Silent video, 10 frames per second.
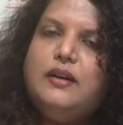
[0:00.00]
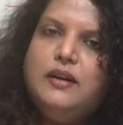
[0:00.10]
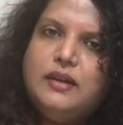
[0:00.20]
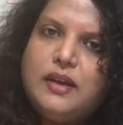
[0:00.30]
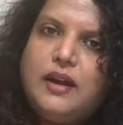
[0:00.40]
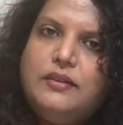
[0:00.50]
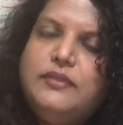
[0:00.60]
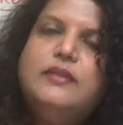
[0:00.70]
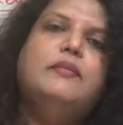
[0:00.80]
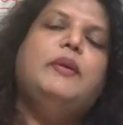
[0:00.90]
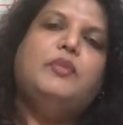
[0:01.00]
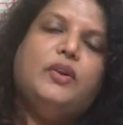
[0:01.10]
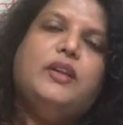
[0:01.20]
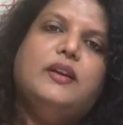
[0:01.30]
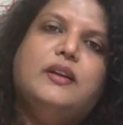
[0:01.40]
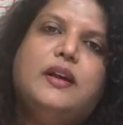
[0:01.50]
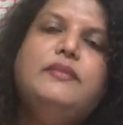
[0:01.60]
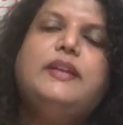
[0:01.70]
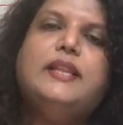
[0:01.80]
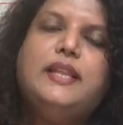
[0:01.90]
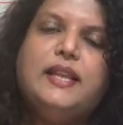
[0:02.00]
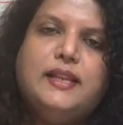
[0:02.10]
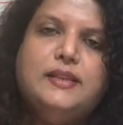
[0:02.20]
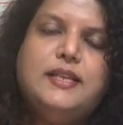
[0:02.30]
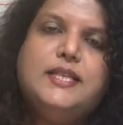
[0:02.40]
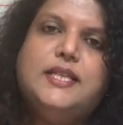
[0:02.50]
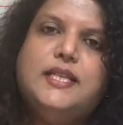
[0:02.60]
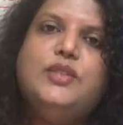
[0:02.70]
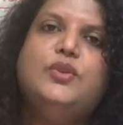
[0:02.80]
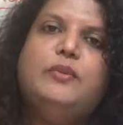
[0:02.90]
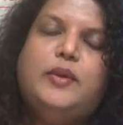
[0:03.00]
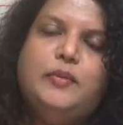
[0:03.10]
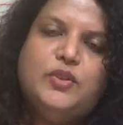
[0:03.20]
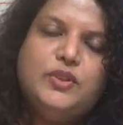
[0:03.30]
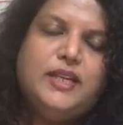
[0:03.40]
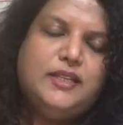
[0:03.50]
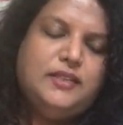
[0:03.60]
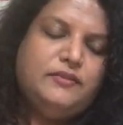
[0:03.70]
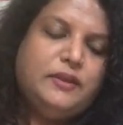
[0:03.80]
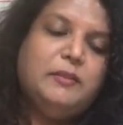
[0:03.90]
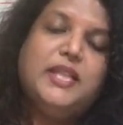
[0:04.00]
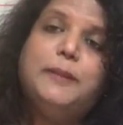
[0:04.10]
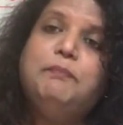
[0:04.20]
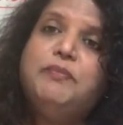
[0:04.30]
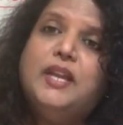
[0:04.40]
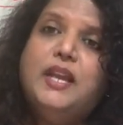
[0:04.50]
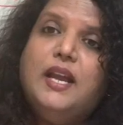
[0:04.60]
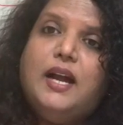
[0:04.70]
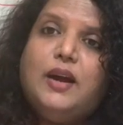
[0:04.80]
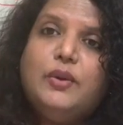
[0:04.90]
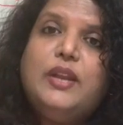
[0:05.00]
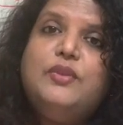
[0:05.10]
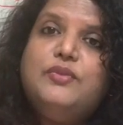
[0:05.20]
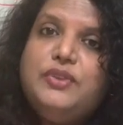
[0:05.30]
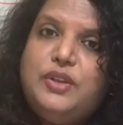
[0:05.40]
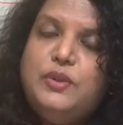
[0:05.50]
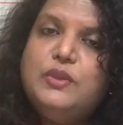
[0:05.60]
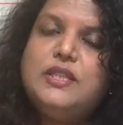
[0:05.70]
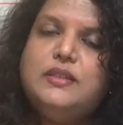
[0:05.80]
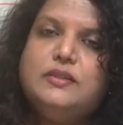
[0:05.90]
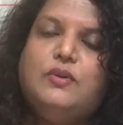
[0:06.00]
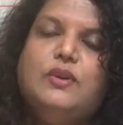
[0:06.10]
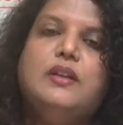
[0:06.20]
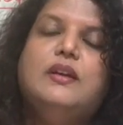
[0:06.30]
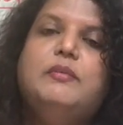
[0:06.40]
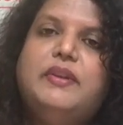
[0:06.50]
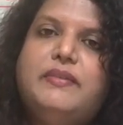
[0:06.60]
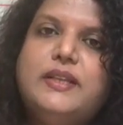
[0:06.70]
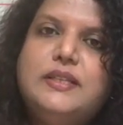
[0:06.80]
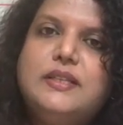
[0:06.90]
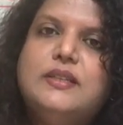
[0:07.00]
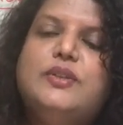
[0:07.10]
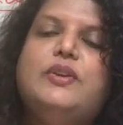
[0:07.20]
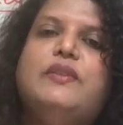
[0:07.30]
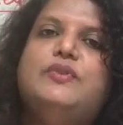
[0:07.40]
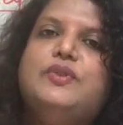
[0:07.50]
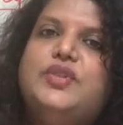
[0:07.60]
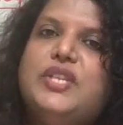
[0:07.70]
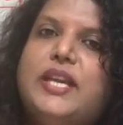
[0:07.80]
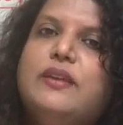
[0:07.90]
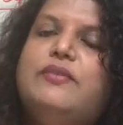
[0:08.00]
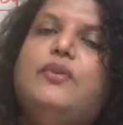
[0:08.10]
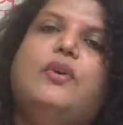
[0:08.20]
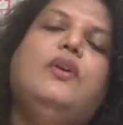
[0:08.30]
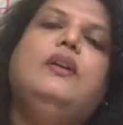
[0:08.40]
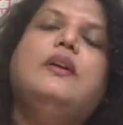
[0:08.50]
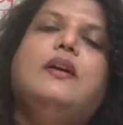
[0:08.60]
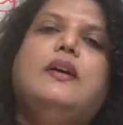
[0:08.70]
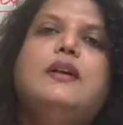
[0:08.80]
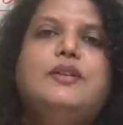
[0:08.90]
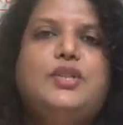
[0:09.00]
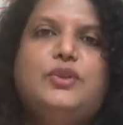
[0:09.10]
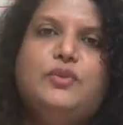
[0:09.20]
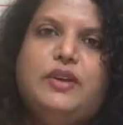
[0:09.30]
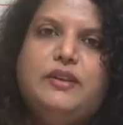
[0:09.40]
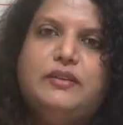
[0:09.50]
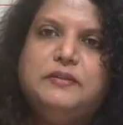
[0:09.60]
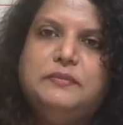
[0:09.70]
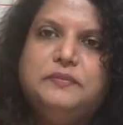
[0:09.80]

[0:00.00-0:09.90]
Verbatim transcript: a graph by plotting a graph and then analyzing it you'll be able to identify but then how can you reduce it or prevent it you have to check for zero error.